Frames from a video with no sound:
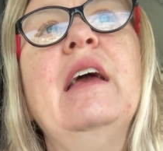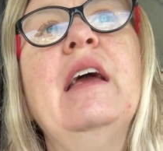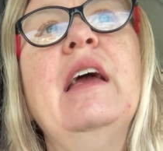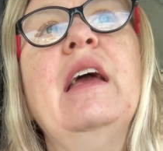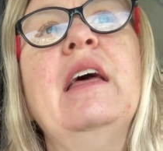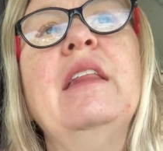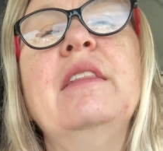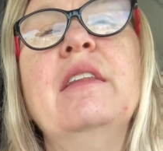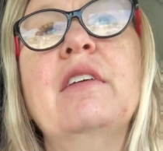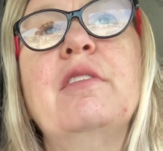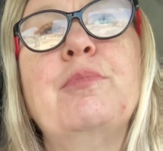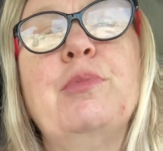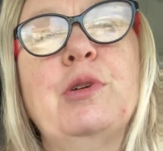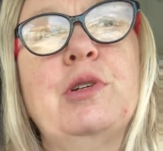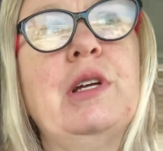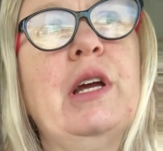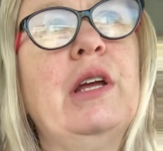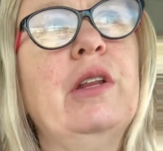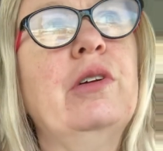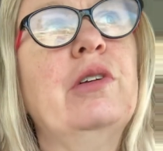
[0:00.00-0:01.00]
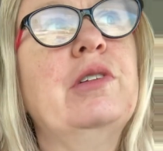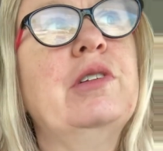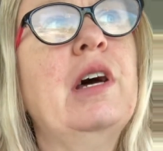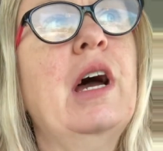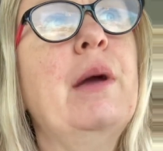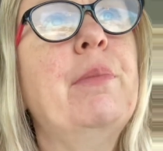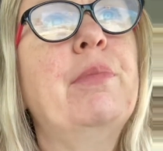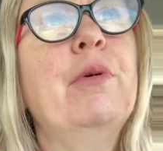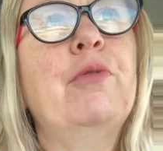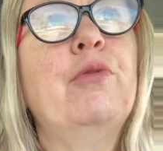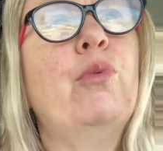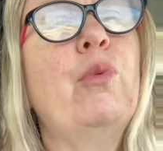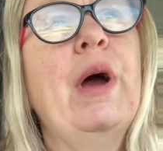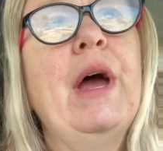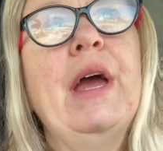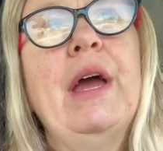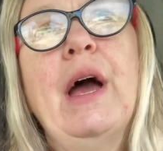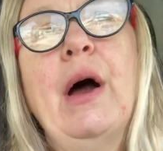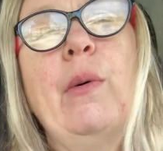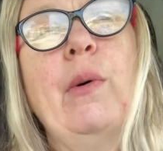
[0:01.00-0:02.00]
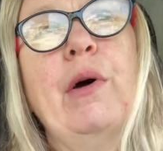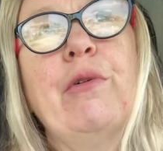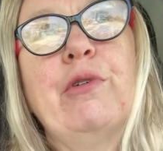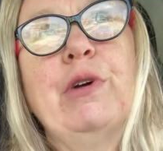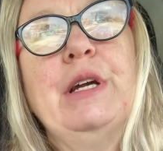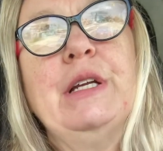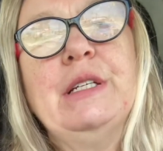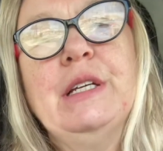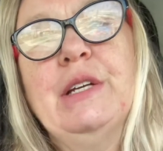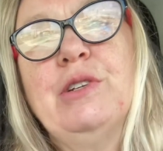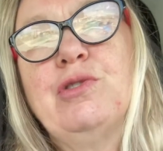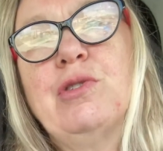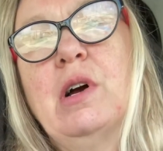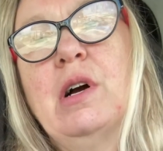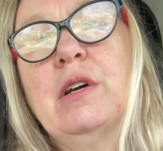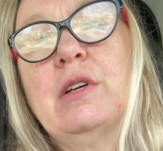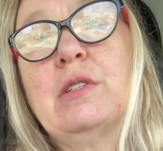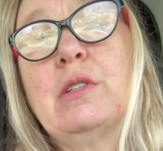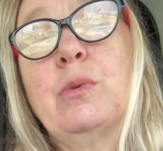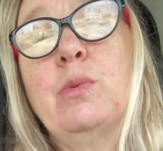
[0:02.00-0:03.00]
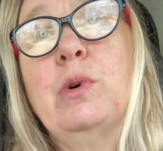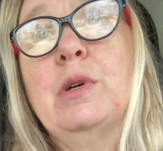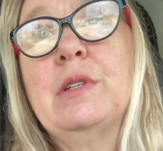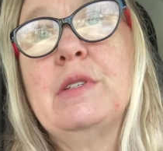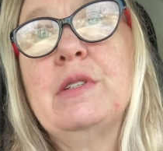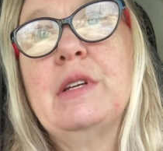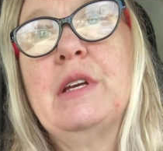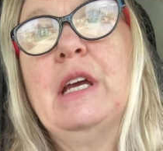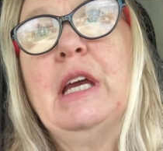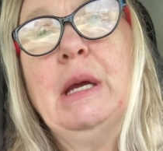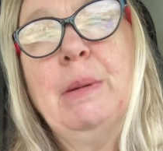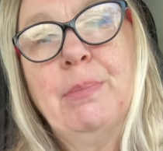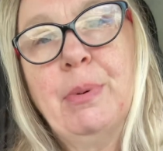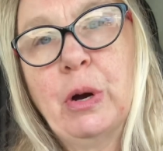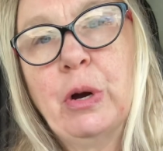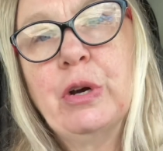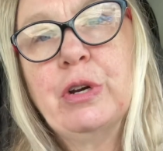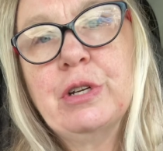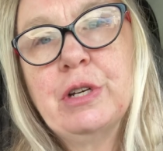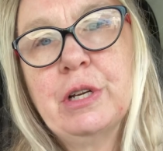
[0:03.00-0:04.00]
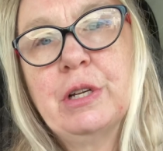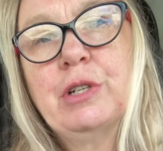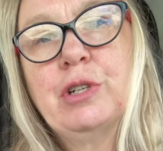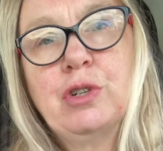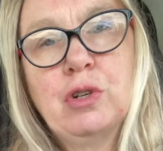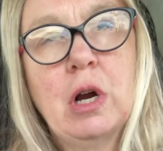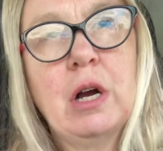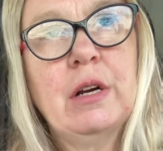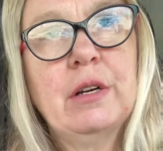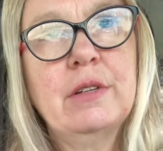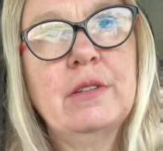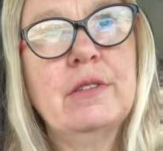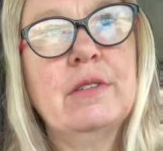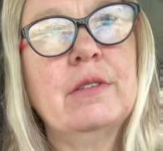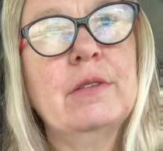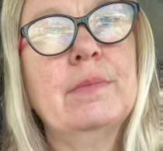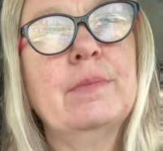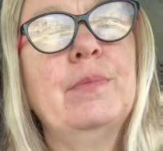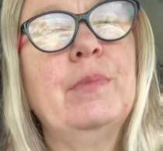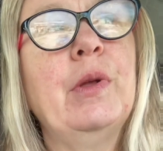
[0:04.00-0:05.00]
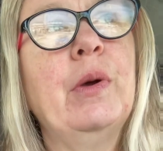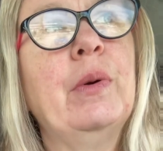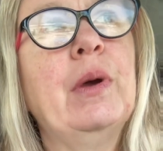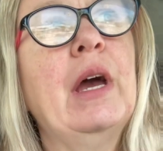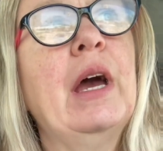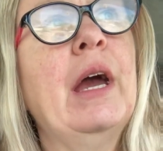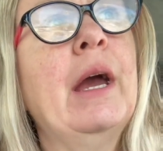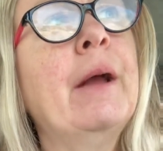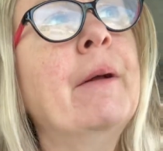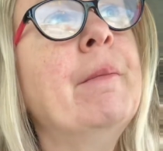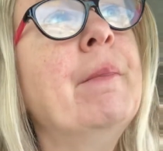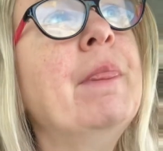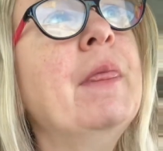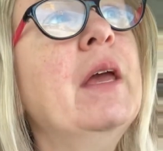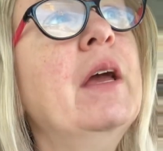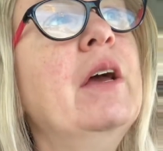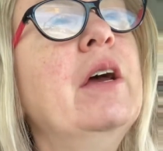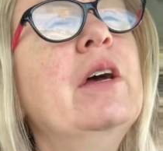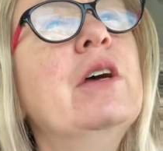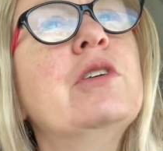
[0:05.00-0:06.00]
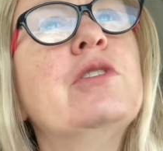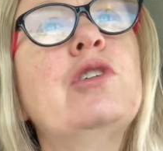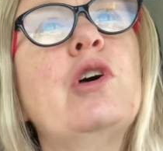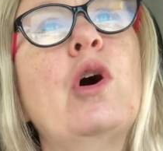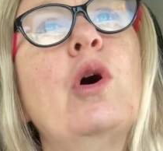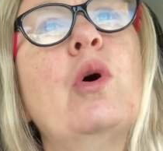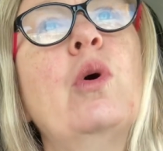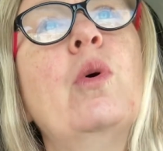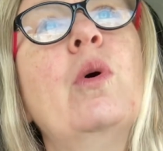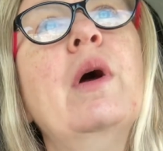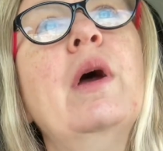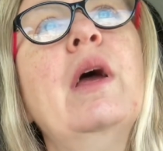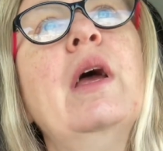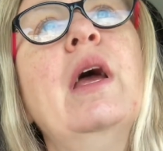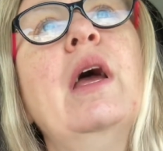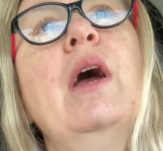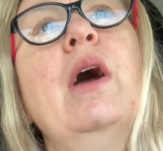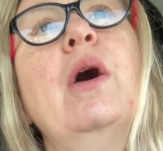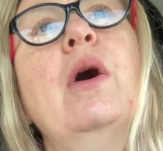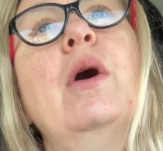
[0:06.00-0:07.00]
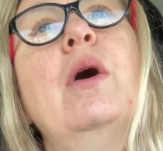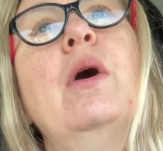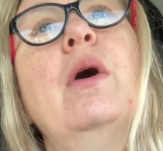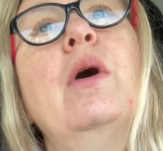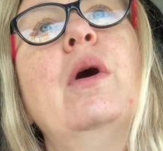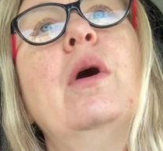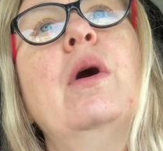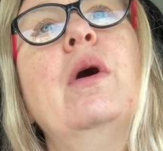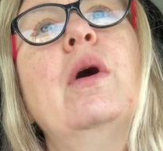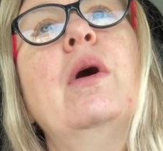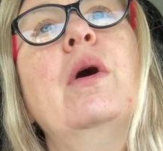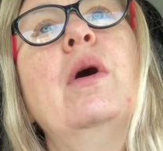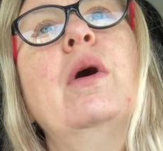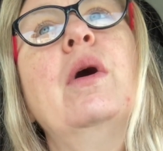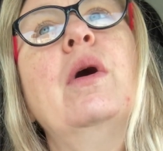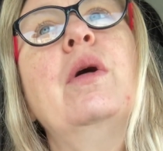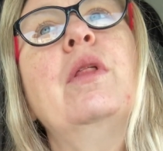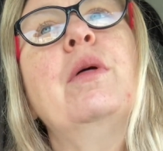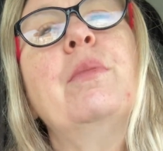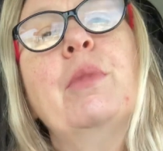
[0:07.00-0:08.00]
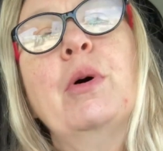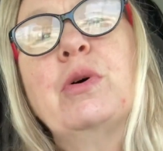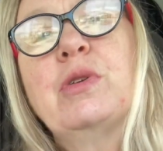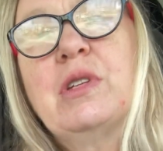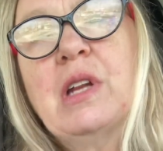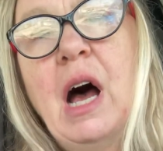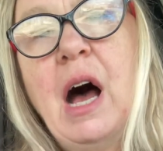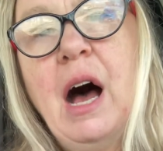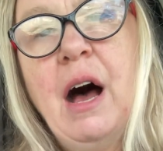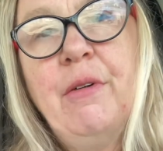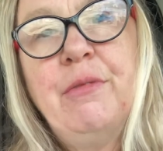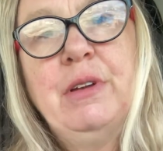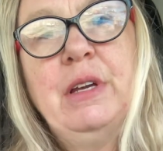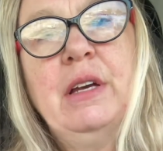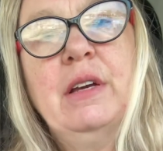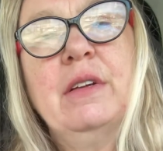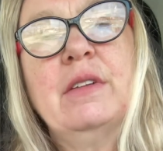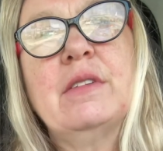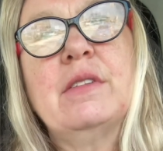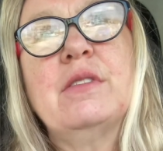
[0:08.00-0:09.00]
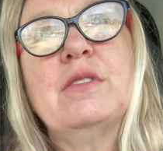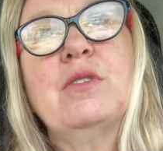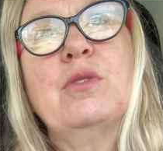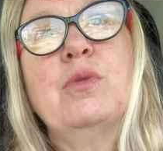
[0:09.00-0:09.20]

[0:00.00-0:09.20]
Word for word: in this particular type of way, however he did drugs, was he burned drugs, okay? So the most obvious